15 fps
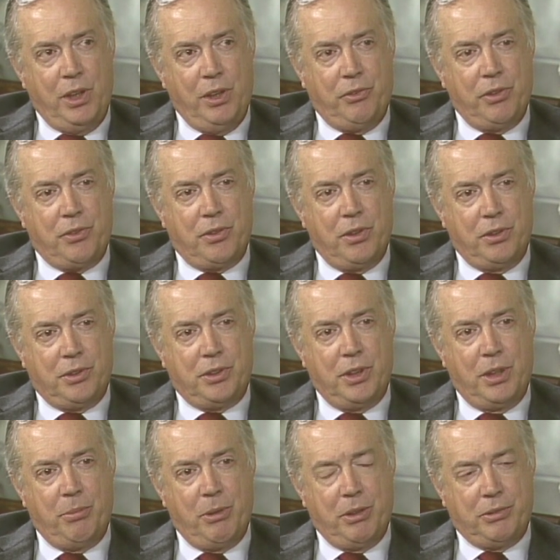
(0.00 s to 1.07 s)
if the church
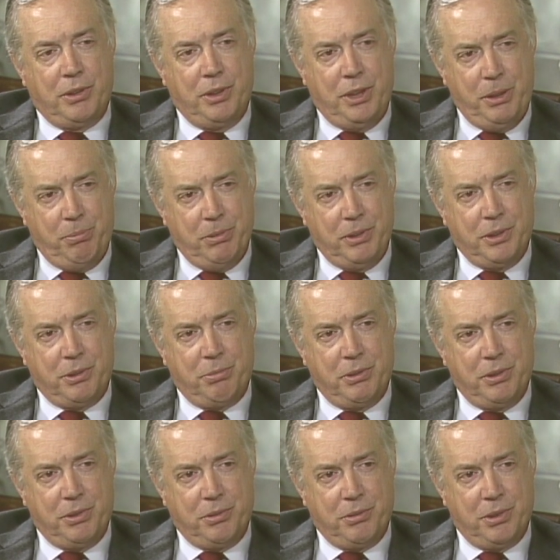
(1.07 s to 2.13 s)
set about to deepen the
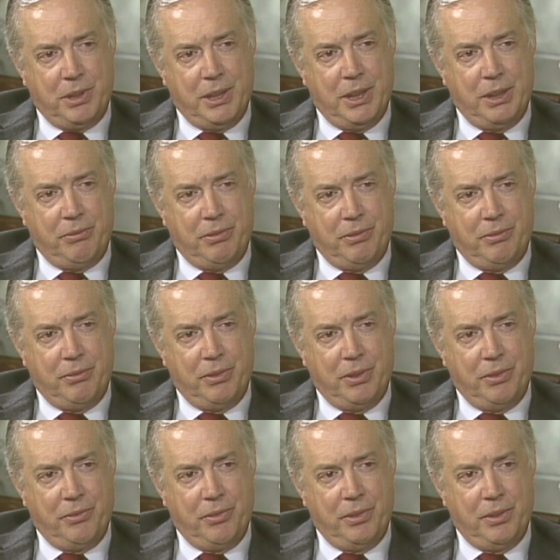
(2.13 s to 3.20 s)
spiritual life of,
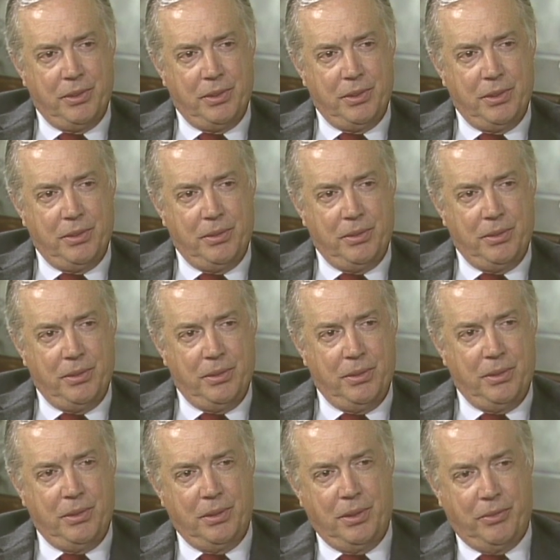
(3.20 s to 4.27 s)
of,
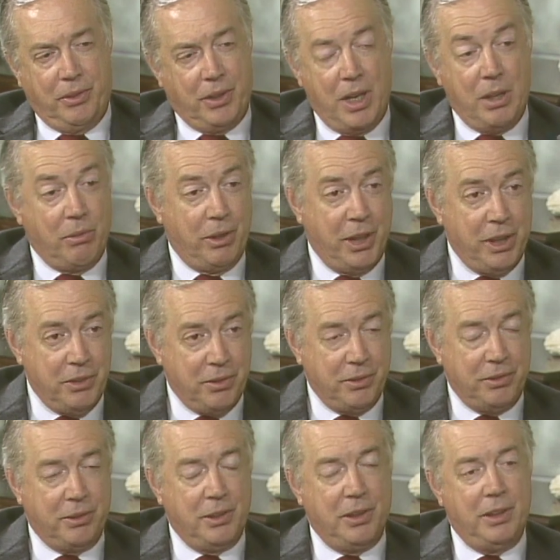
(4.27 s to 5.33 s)
the, of a
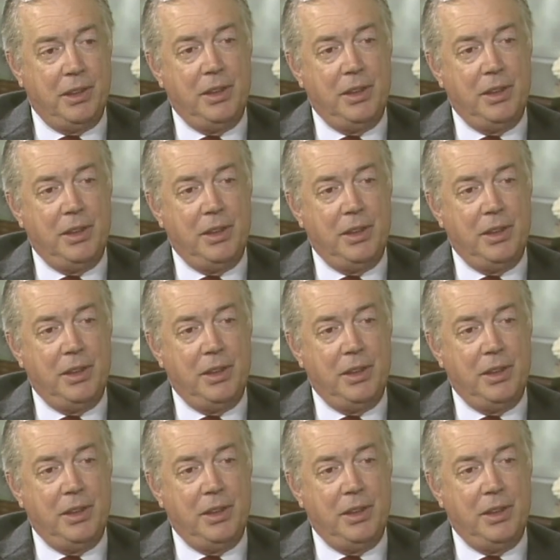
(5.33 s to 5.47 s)
congregation, say,